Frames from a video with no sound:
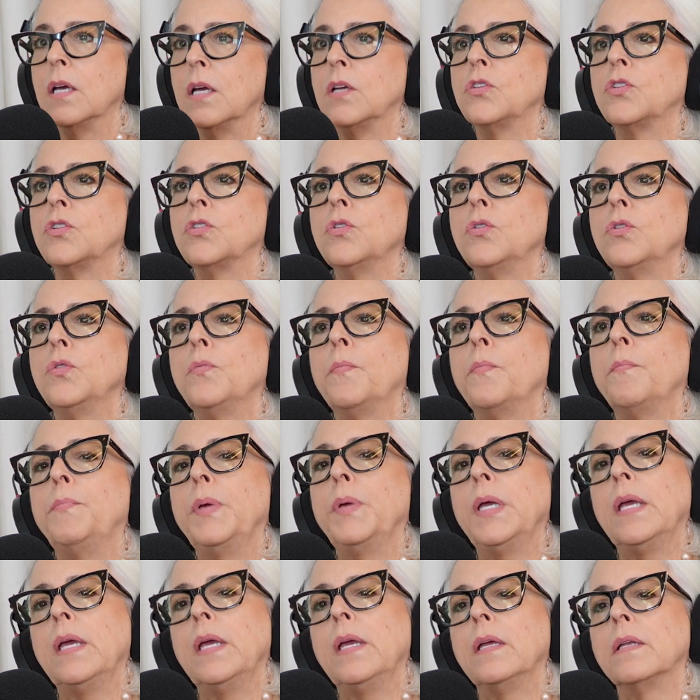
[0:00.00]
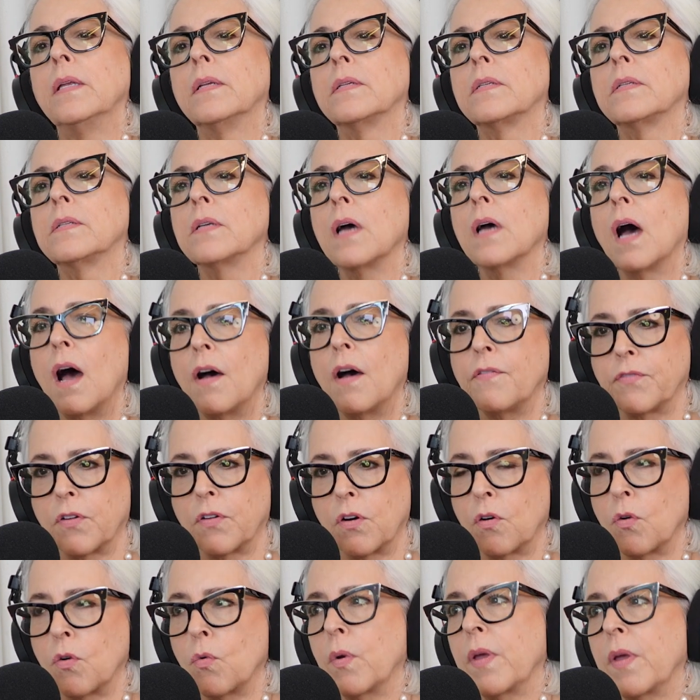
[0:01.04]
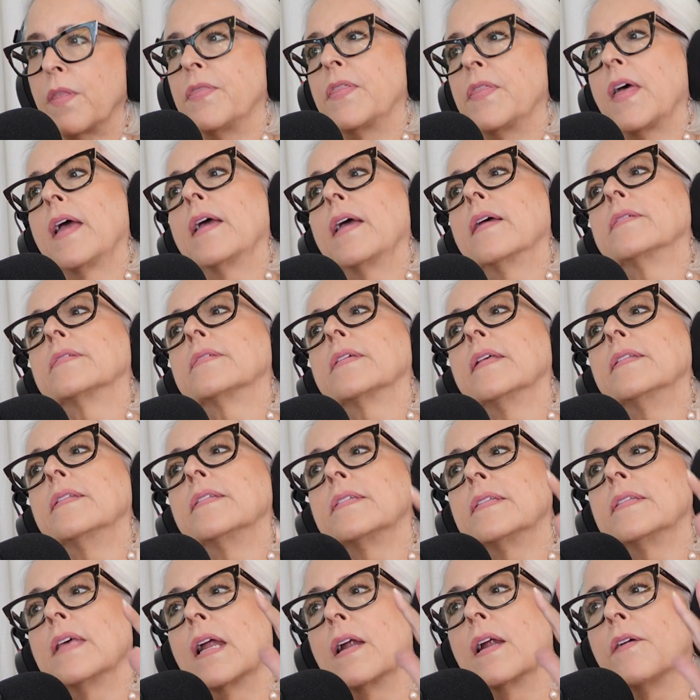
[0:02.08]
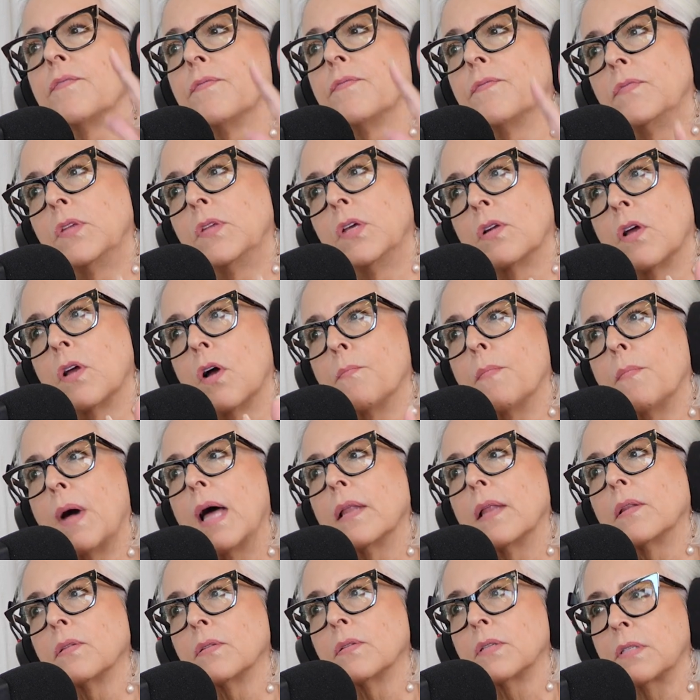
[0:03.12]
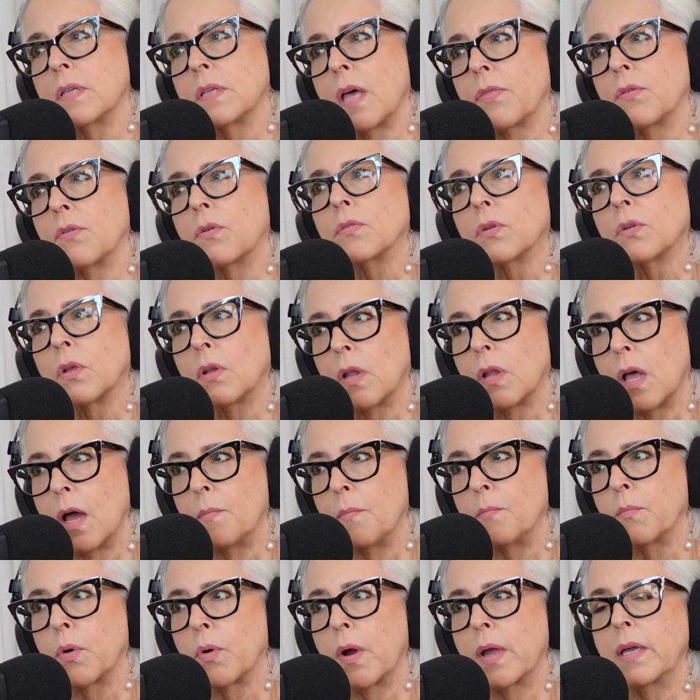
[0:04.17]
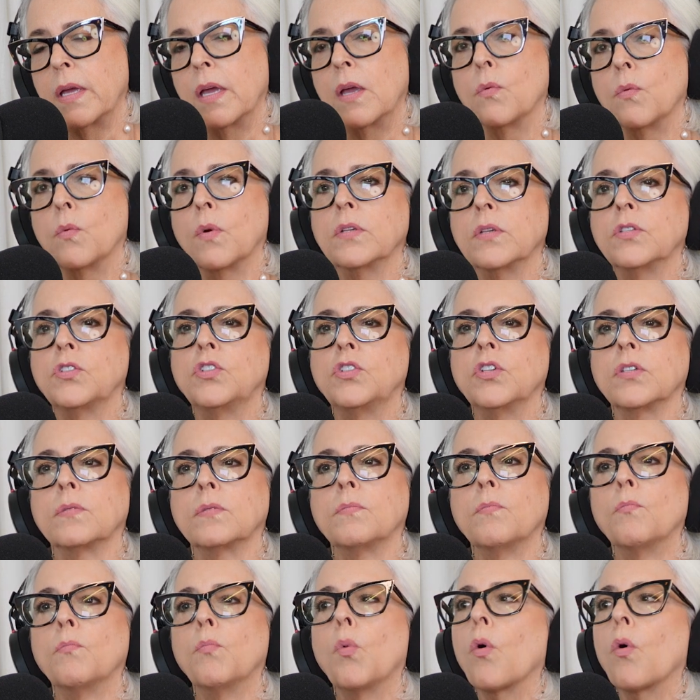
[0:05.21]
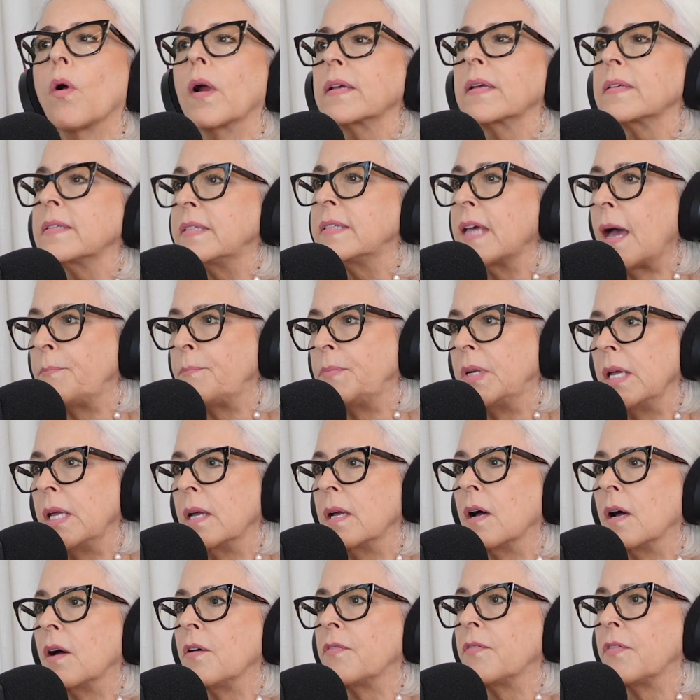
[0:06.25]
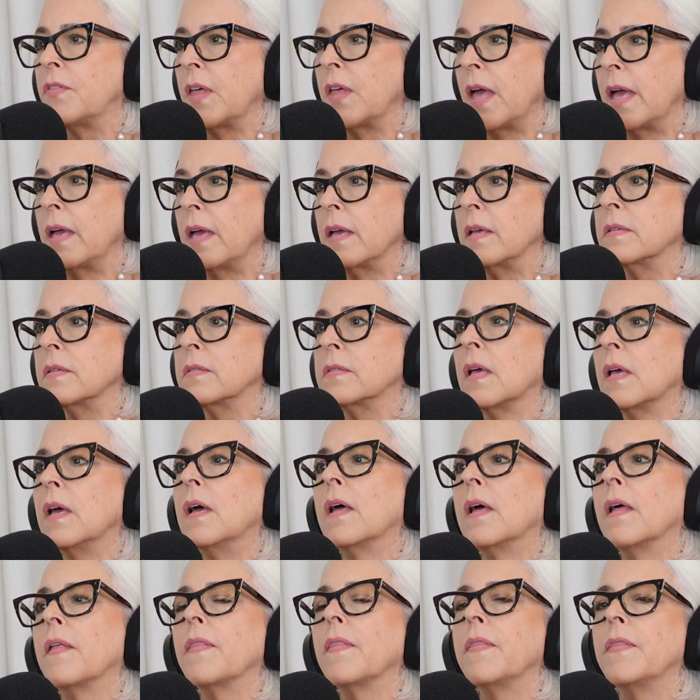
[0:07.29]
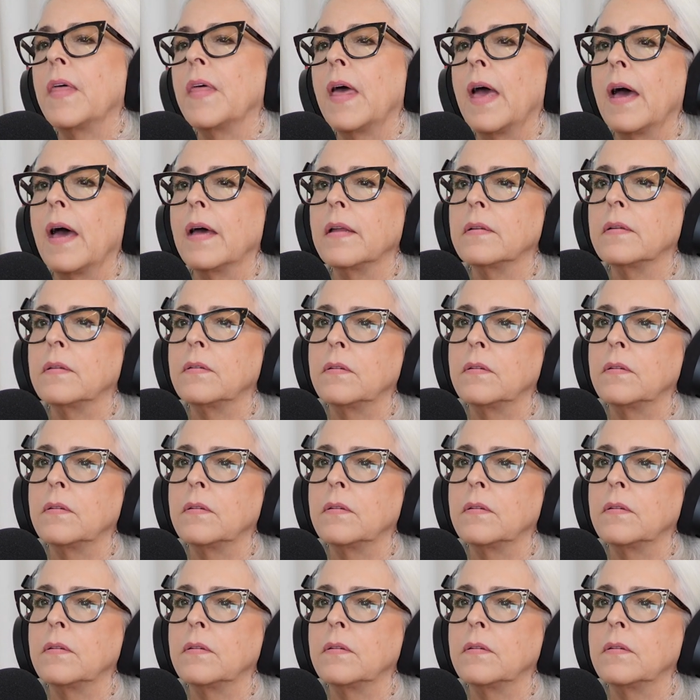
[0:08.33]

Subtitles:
to be tougher with things instead of, my Southern little upbringing was just more accepting of things that,